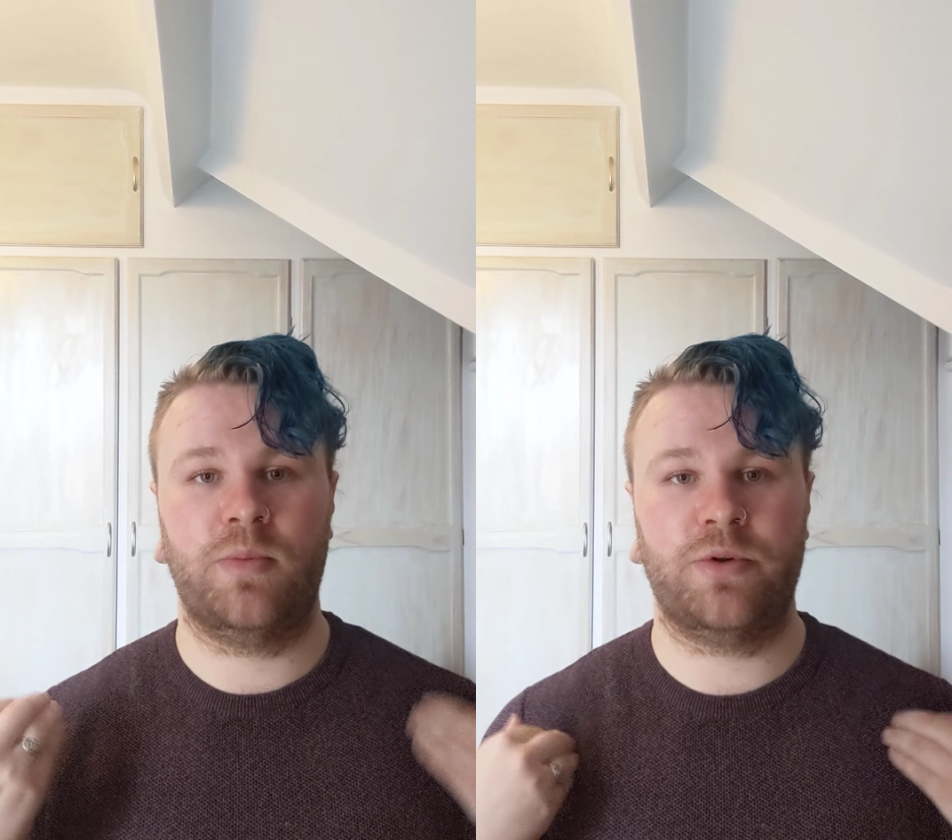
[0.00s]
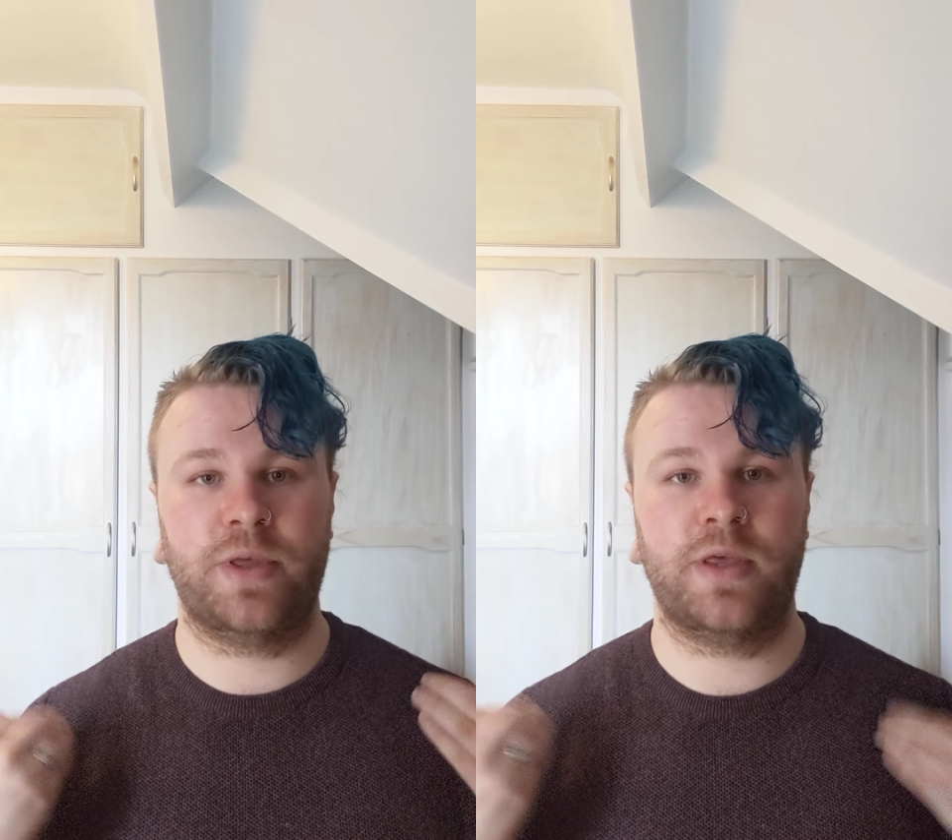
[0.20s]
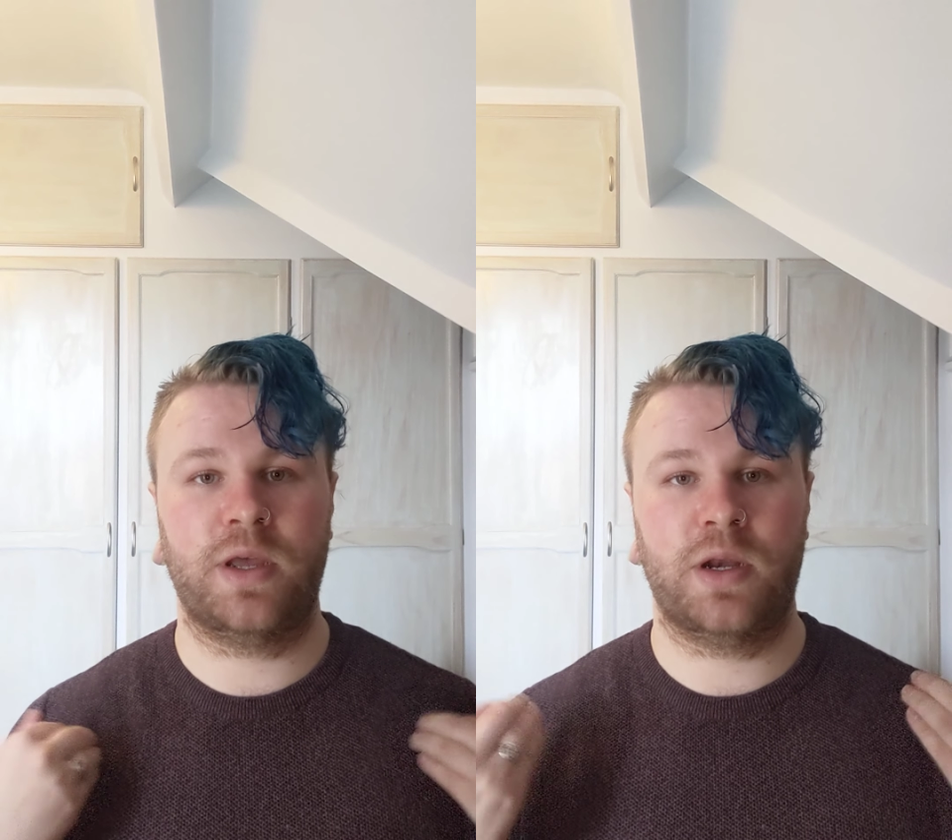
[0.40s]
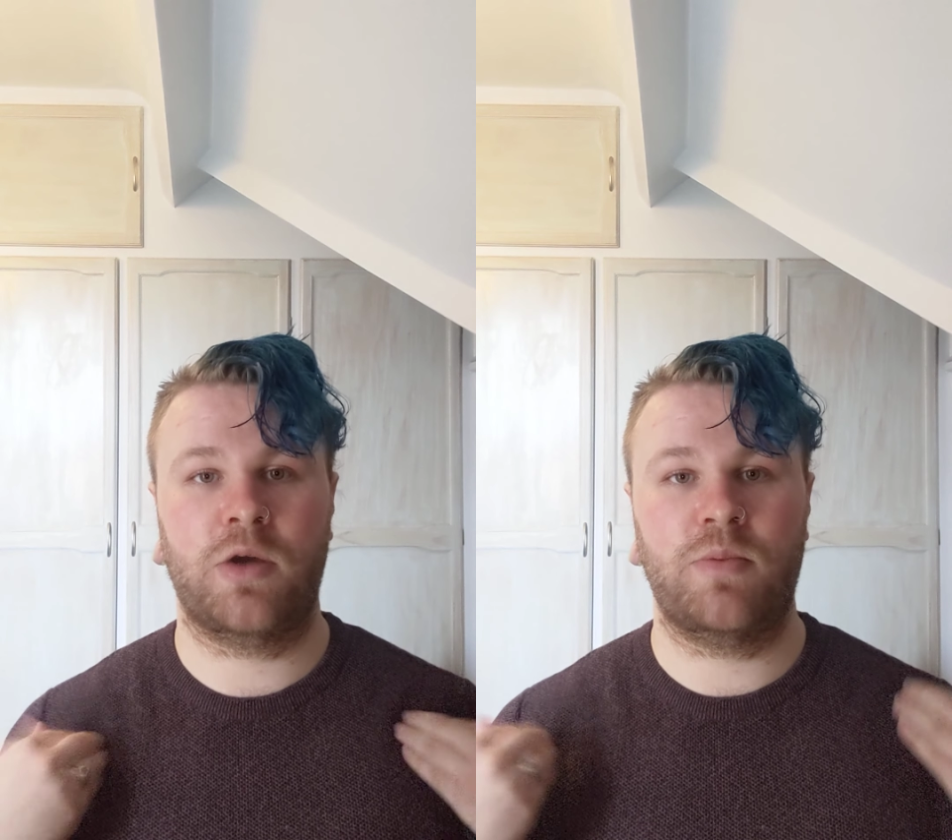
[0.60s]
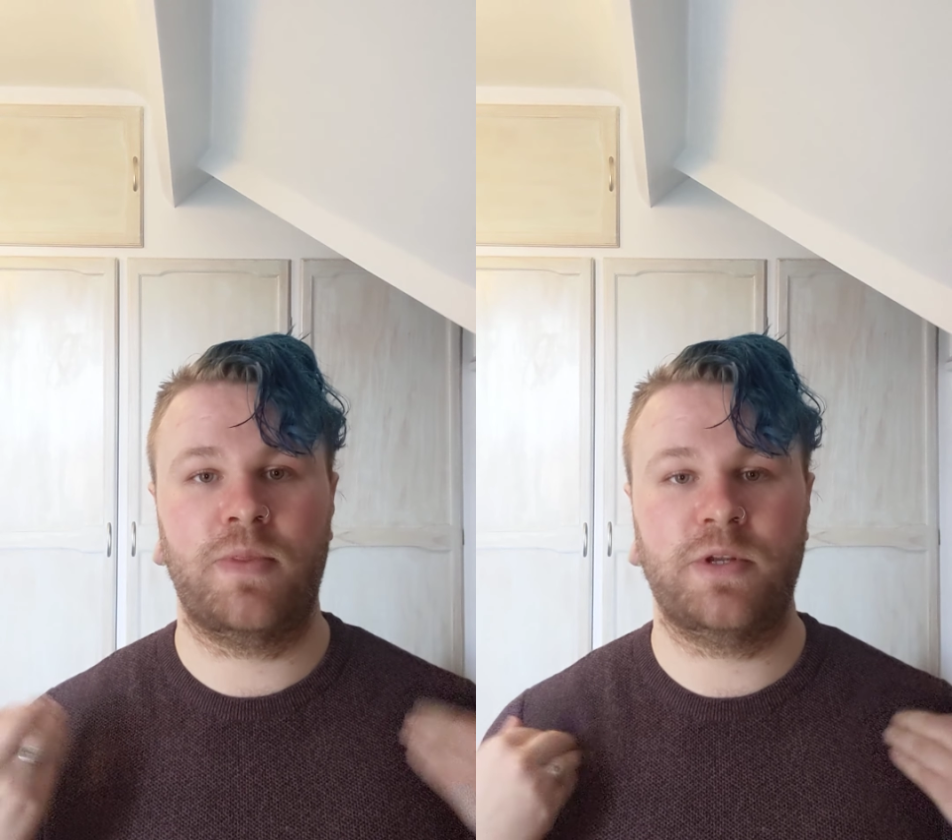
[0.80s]
breathing and
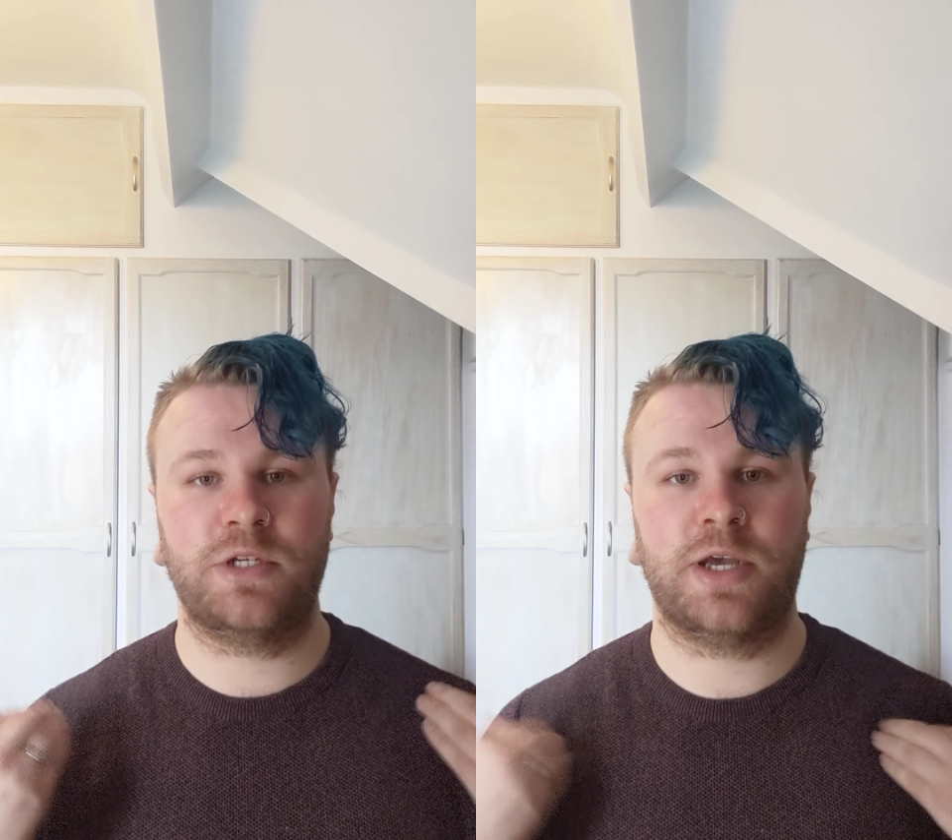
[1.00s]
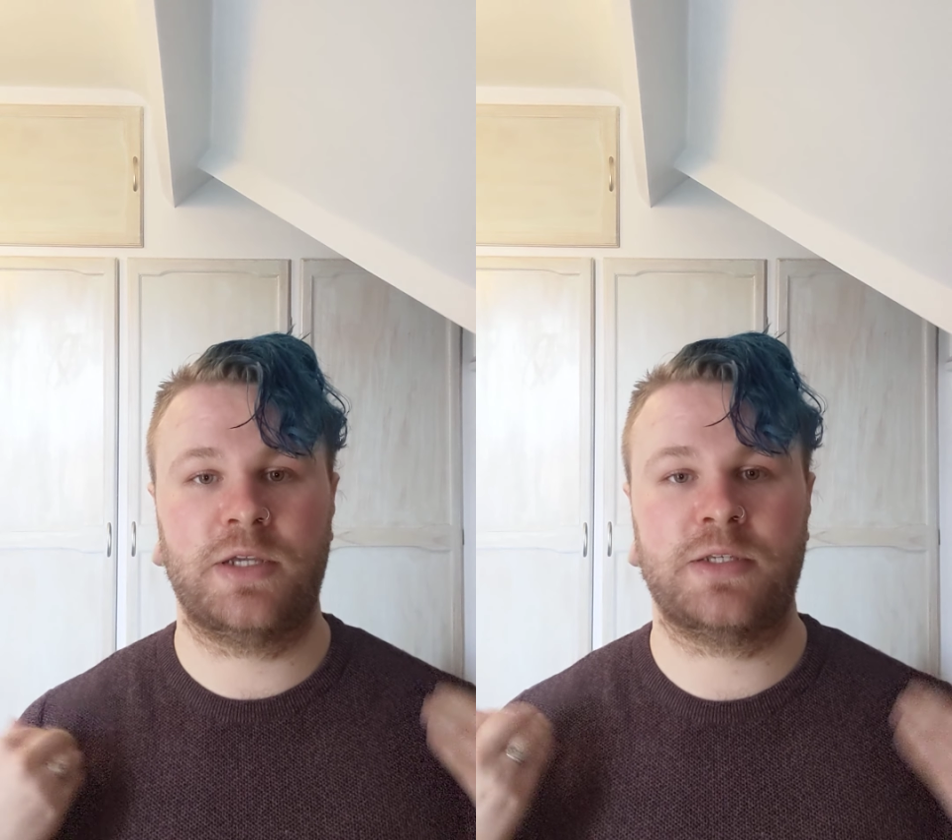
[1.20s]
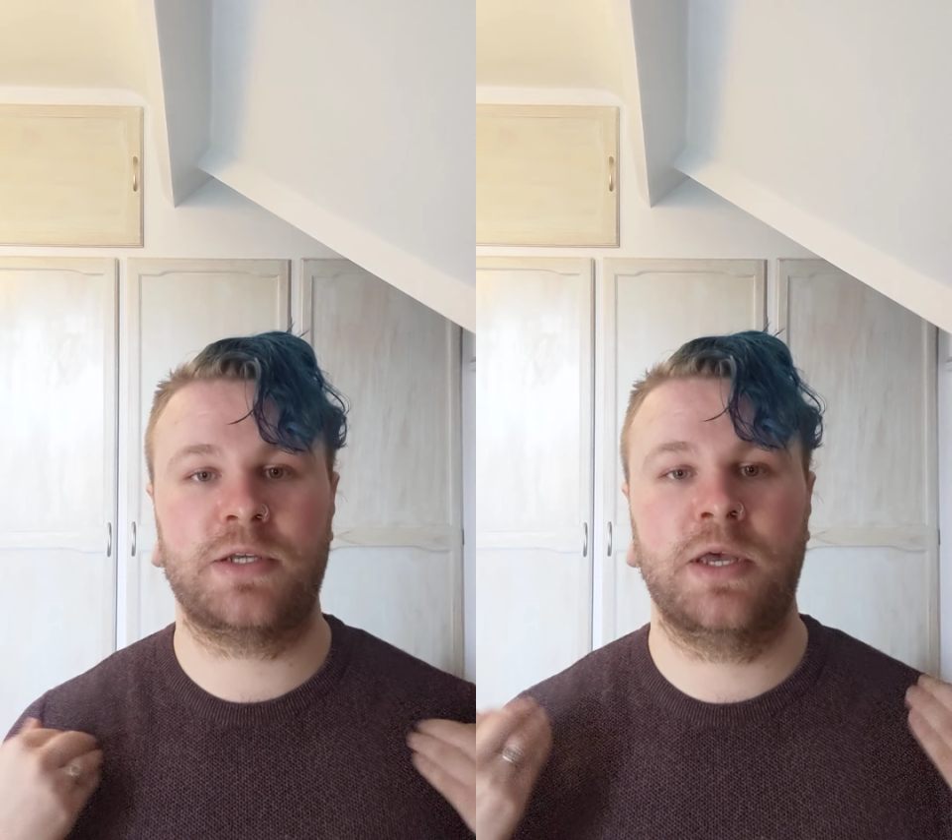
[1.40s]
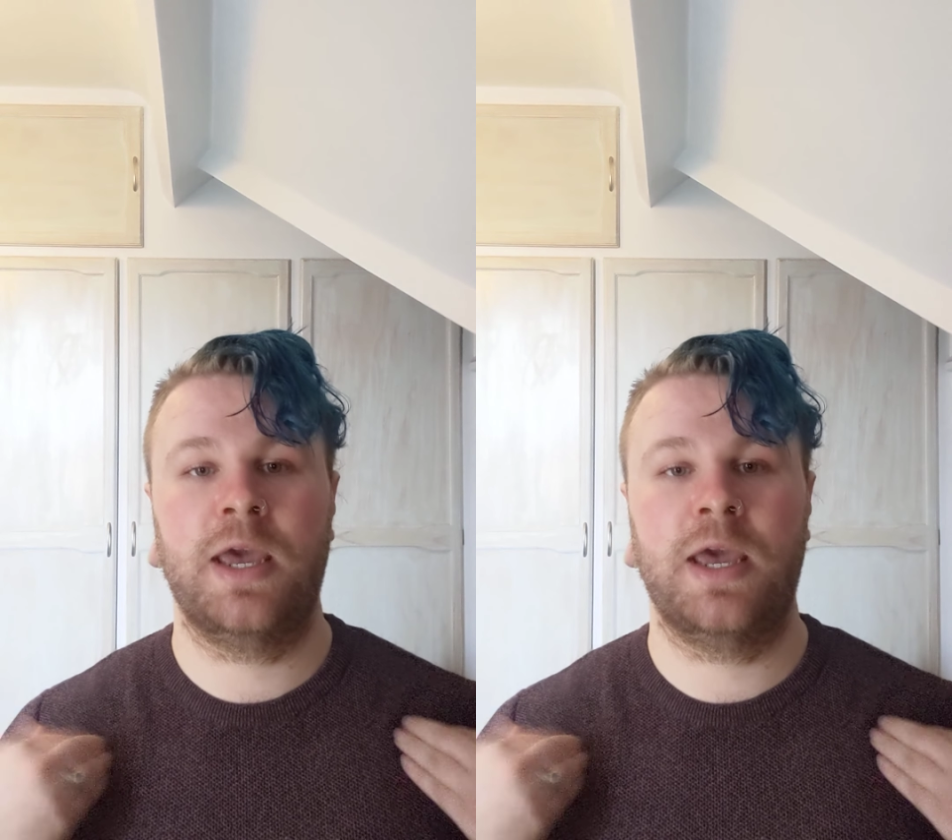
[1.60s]
open the chest.